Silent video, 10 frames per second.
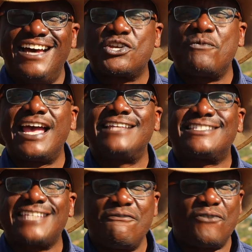So we had
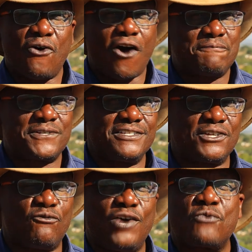several options
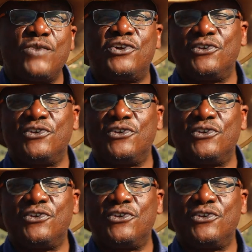of what we